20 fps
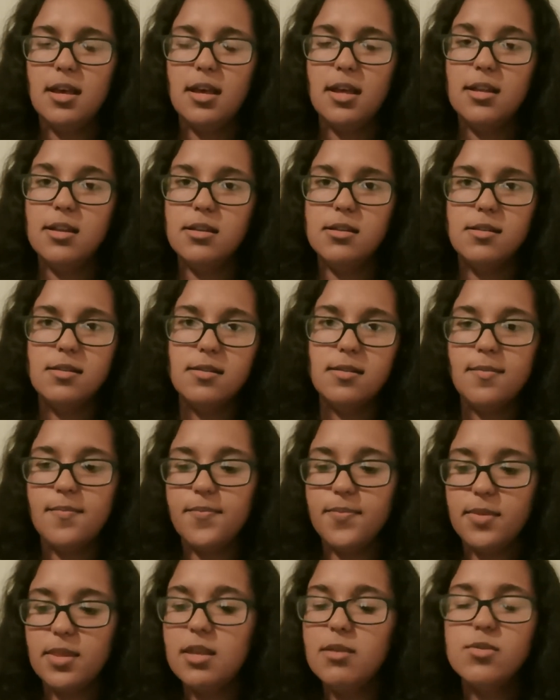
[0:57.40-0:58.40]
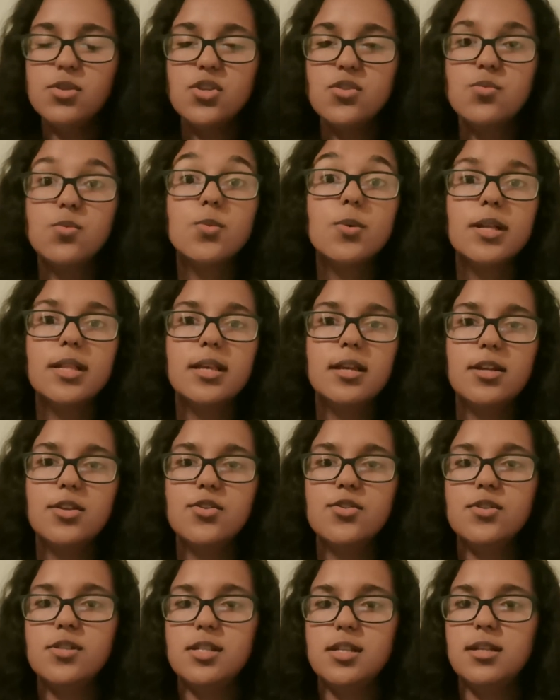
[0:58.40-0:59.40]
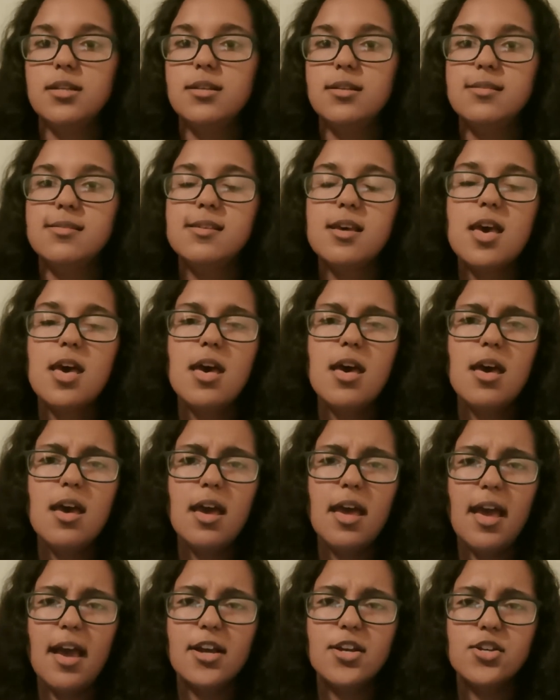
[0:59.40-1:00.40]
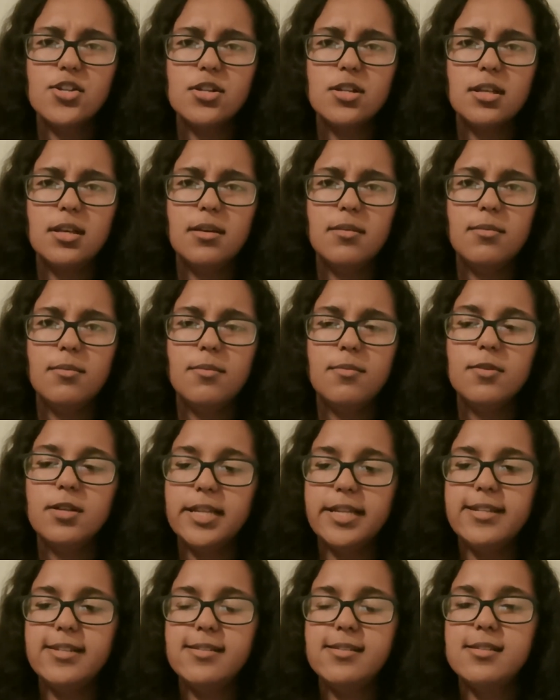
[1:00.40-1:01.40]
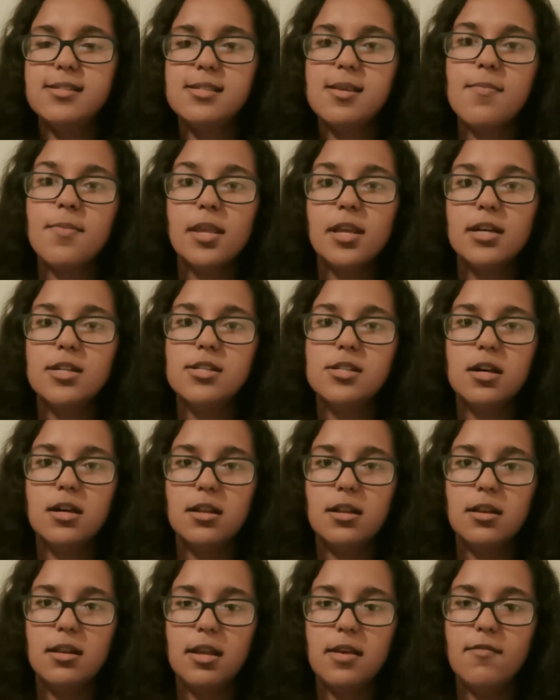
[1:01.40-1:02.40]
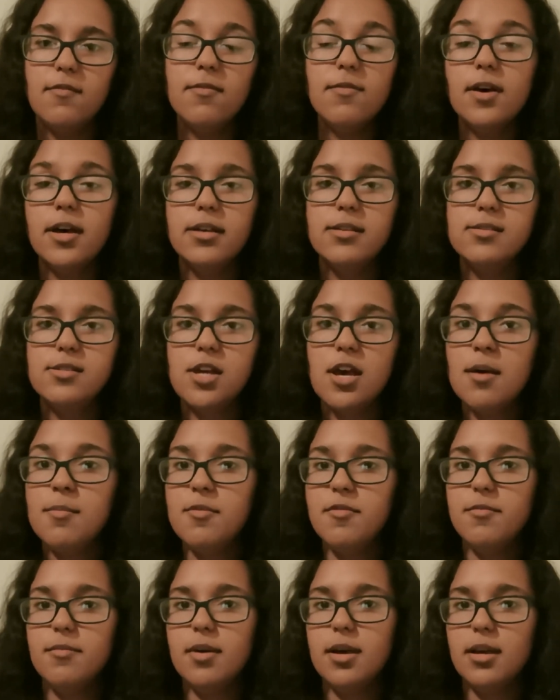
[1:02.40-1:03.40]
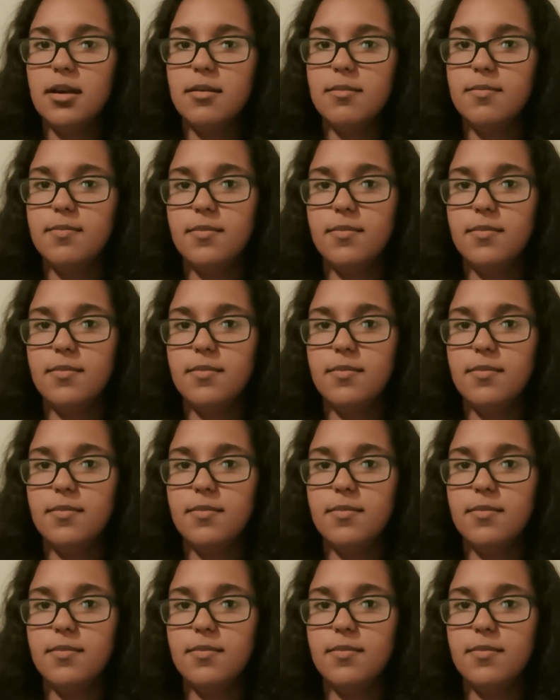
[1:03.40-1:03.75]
and it was just really interesting because it actually related to something I'd done in first term in my